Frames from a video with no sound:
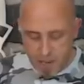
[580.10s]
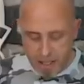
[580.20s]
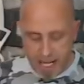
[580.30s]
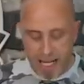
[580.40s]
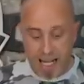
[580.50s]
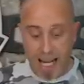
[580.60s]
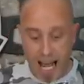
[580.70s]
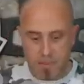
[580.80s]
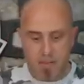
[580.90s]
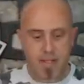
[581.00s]
a bit
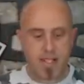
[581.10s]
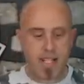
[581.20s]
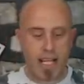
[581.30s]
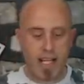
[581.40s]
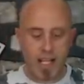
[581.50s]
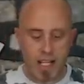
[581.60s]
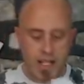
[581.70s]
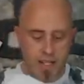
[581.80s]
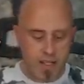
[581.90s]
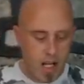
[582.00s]
lapsed, to say the
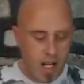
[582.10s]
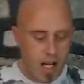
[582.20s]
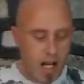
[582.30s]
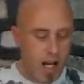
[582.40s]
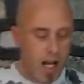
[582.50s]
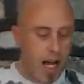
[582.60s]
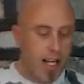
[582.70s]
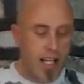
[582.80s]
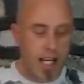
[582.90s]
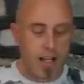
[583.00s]
least. And
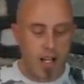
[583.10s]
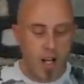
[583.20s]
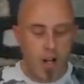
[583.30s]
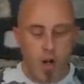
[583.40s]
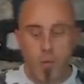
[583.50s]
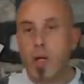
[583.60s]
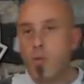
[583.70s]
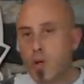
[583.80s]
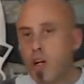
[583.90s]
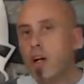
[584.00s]
again,
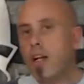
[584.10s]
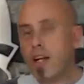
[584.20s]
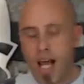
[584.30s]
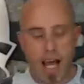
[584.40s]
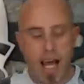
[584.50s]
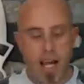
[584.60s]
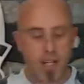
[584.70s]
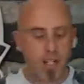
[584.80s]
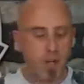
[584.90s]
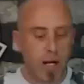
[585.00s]
we could let
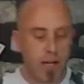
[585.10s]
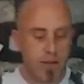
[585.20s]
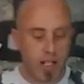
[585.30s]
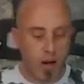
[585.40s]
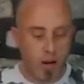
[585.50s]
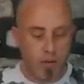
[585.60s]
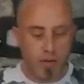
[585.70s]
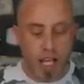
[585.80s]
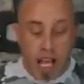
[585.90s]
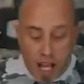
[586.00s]
XUAV off
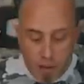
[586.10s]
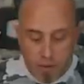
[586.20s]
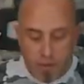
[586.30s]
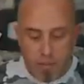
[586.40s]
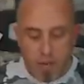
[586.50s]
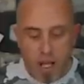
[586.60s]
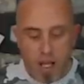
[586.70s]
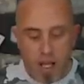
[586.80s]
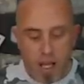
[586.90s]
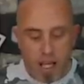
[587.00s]
if
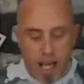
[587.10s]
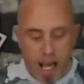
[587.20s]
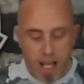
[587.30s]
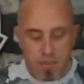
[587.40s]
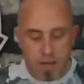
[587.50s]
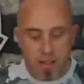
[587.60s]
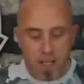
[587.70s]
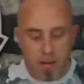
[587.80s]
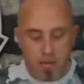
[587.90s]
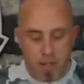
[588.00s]
it had been
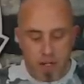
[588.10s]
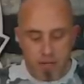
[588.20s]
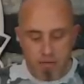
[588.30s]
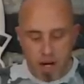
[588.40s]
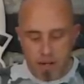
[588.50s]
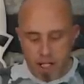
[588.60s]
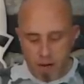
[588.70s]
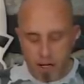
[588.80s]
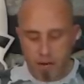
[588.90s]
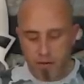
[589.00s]
their first
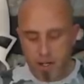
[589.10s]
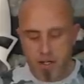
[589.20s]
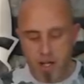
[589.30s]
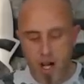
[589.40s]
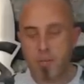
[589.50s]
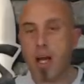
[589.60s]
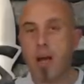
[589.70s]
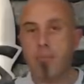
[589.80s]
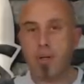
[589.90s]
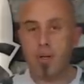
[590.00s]
rodeo, their first time
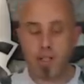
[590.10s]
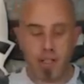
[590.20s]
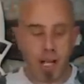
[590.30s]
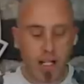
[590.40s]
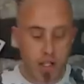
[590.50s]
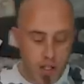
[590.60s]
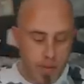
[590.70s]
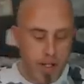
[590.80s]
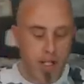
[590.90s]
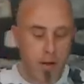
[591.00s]
at building and
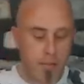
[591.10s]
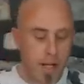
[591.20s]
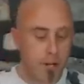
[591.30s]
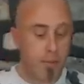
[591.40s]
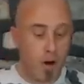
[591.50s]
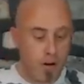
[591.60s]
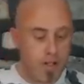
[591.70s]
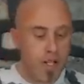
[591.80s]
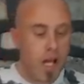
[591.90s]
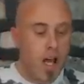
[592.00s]
shipping a big
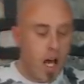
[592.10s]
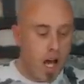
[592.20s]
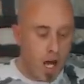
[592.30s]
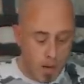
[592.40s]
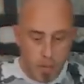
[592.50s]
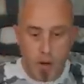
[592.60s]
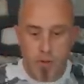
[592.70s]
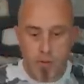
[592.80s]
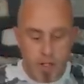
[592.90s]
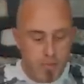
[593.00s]
box, or
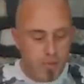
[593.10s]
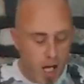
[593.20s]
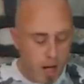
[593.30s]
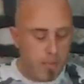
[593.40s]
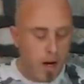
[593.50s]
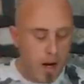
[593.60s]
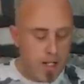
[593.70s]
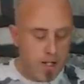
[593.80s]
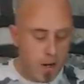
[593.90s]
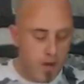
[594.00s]
models,
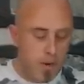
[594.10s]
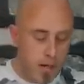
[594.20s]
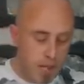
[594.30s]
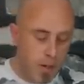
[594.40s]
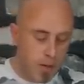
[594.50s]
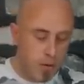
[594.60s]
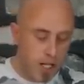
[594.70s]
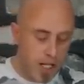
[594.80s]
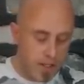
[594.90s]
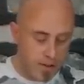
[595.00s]
parts of a big model
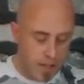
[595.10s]
in